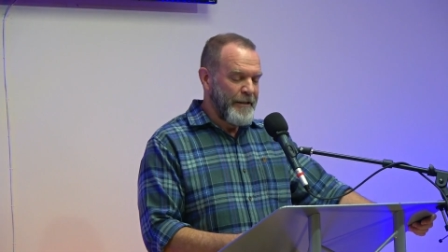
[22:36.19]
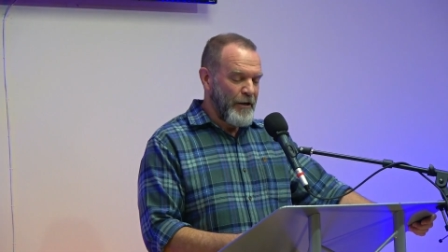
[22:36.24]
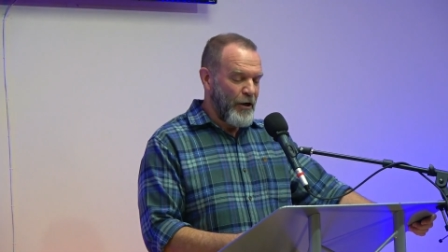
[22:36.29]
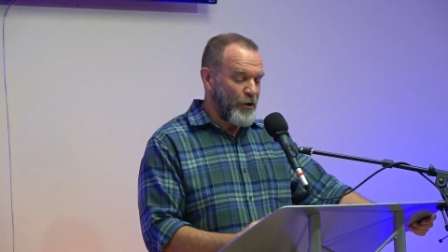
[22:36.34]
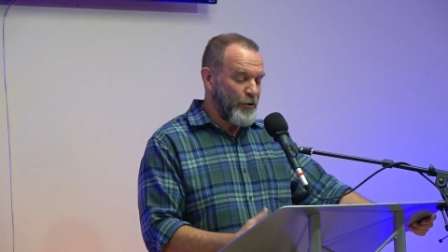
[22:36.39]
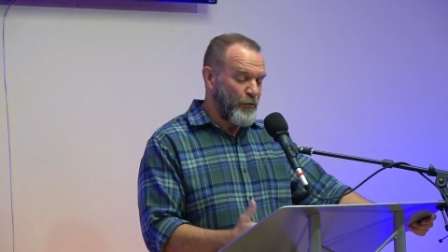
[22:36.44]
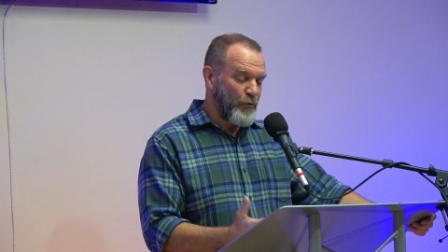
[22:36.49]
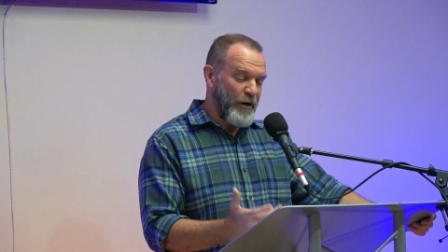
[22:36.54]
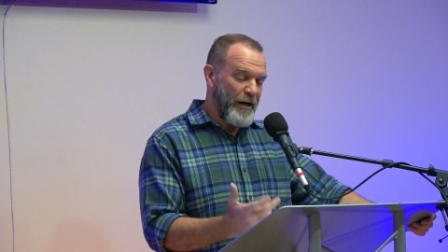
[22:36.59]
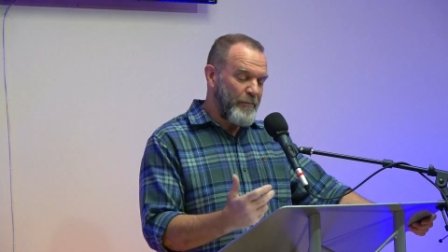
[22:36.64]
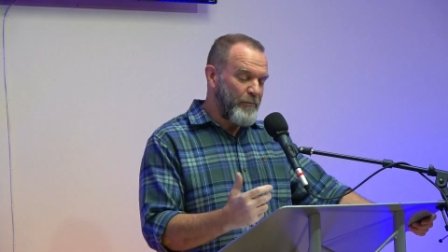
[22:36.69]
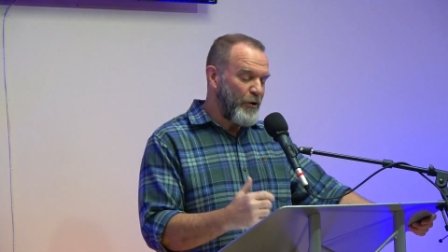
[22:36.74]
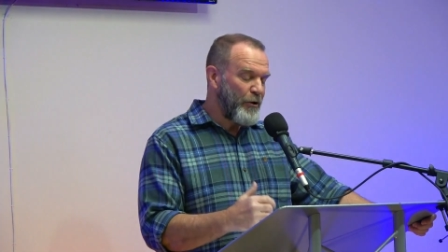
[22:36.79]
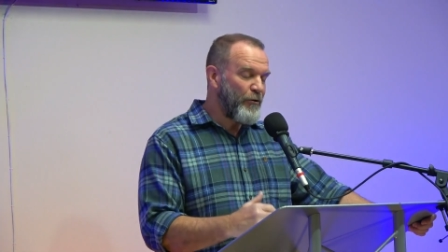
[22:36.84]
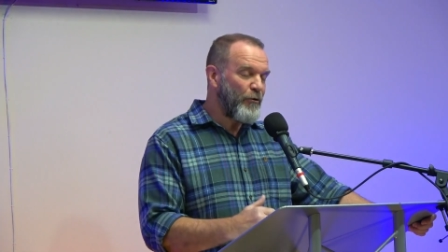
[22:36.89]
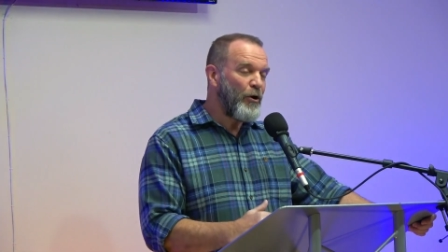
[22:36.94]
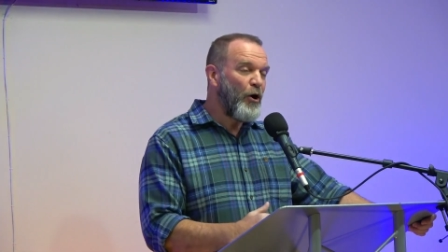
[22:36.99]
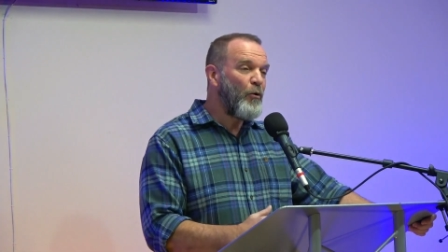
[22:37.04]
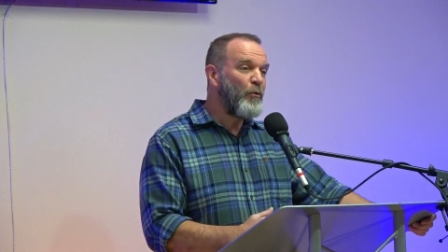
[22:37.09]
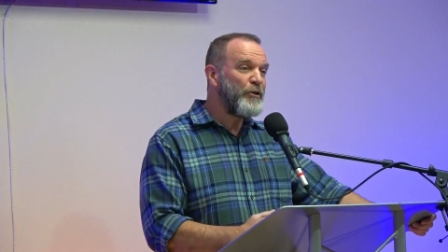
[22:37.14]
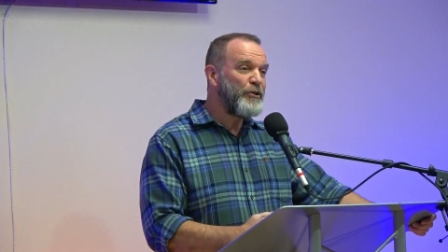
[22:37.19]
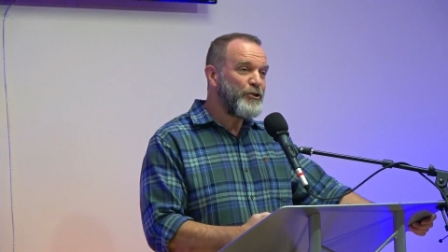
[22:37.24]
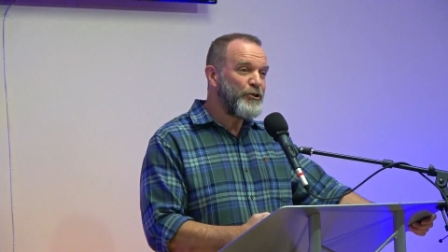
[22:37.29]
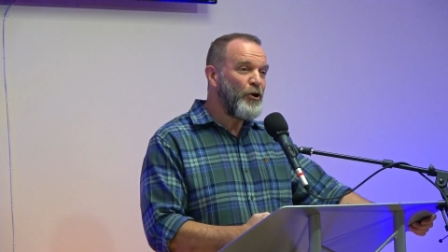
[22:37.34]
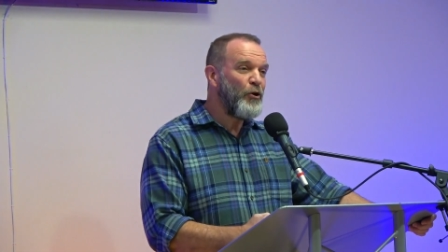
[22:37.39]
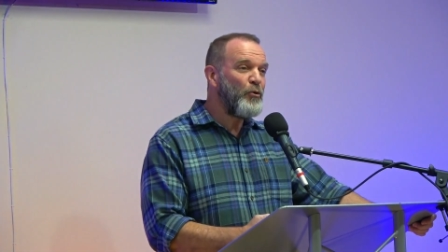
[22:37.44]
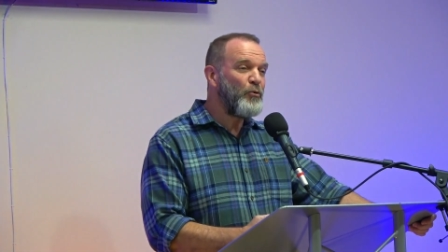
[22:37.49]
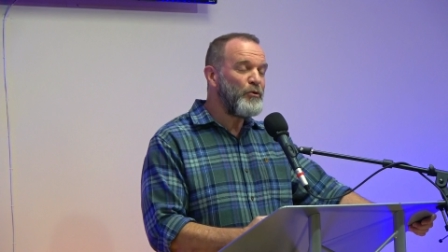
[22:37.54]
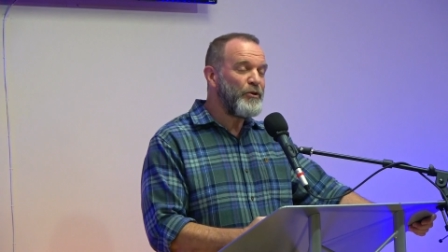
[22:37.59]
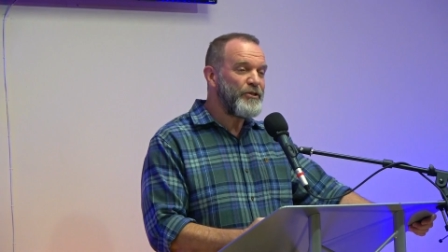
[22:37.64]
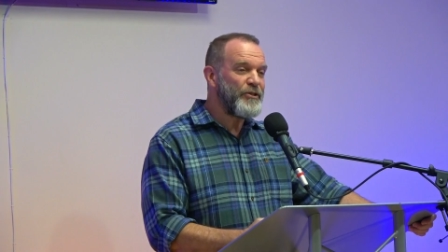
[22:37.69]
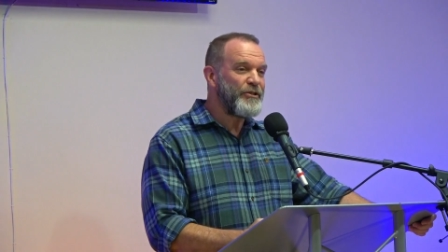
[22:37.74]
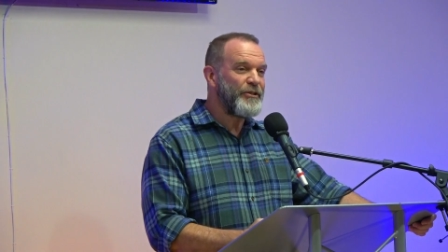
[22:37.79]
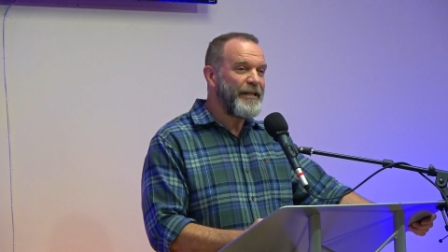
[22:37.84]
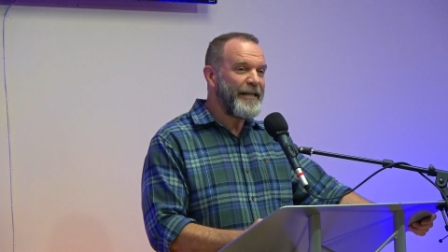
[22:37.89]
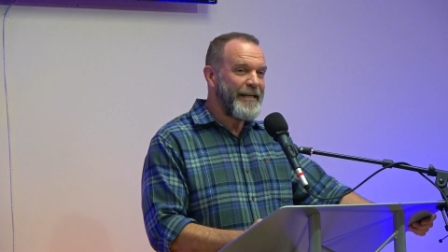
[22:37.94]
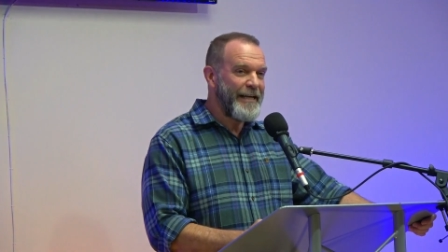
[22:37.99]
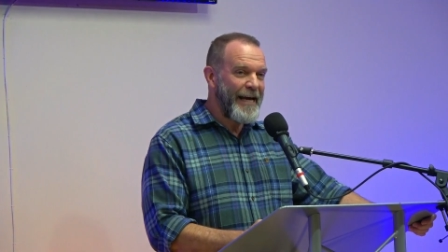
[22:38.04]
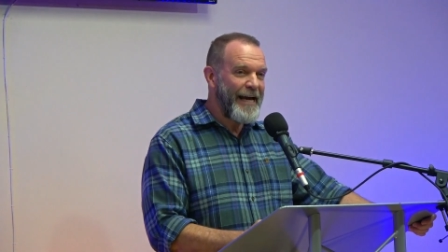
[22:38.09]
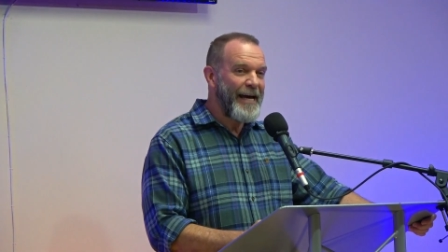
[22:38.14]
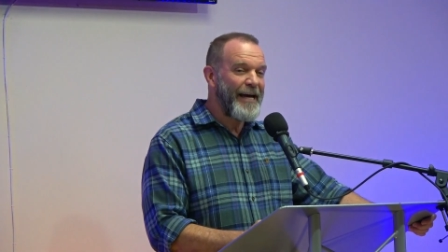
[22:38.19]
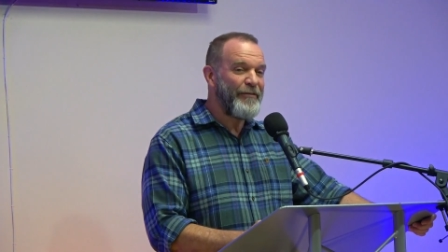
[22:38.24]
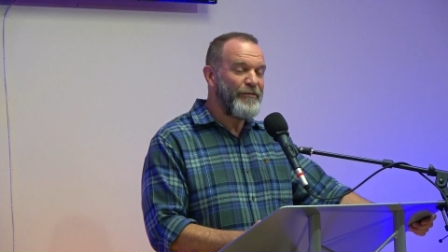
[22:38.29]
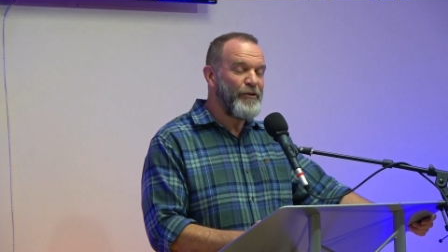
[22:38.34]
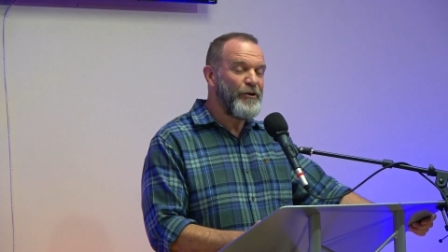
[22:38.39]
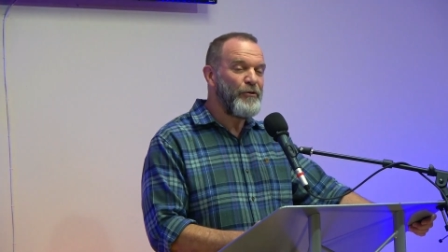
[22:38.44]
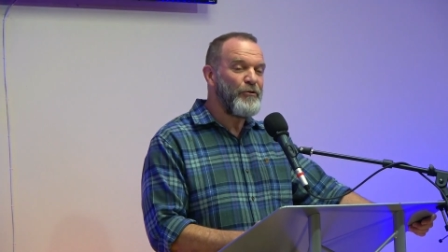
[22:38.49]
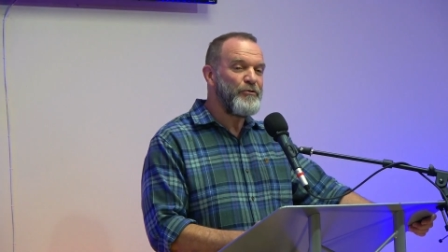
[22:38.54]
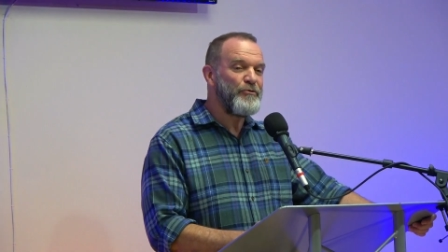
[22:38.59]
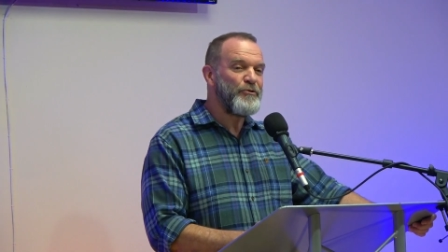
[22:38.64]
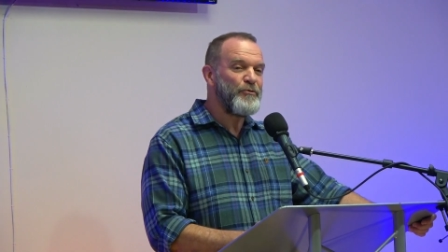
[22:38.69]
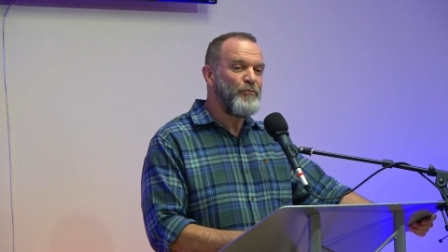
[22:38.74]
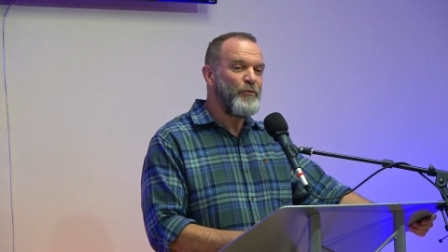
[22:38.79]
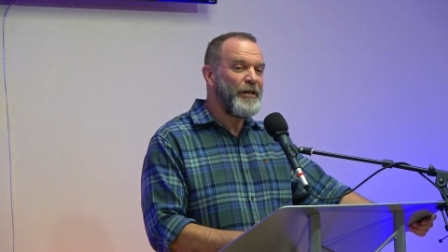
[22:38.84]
Our grandmother always told us that he had those.